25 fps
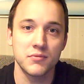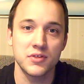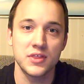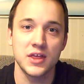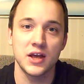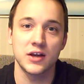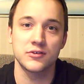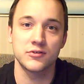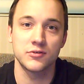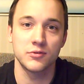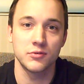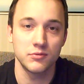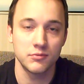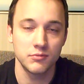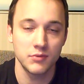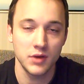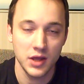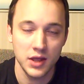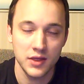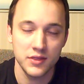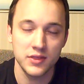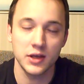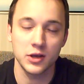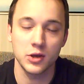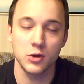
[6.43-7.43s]

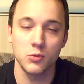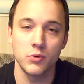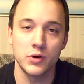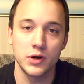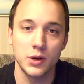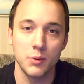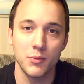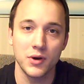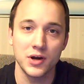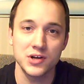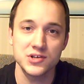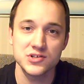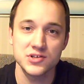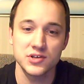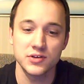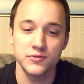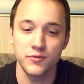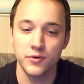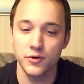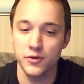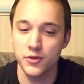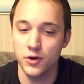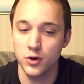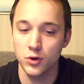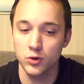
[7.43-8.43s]
Thank you very much
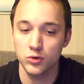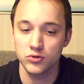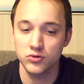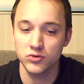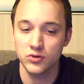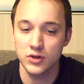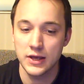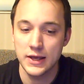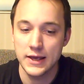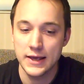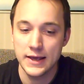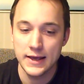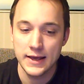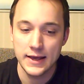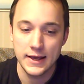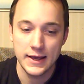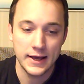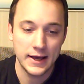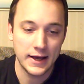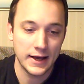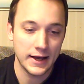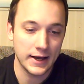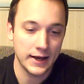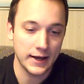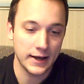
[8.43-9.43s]
for those.
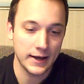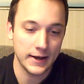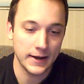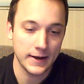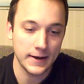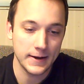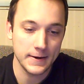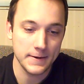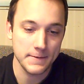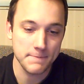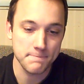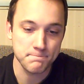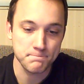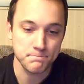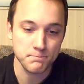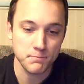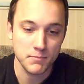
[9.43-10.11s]
Um,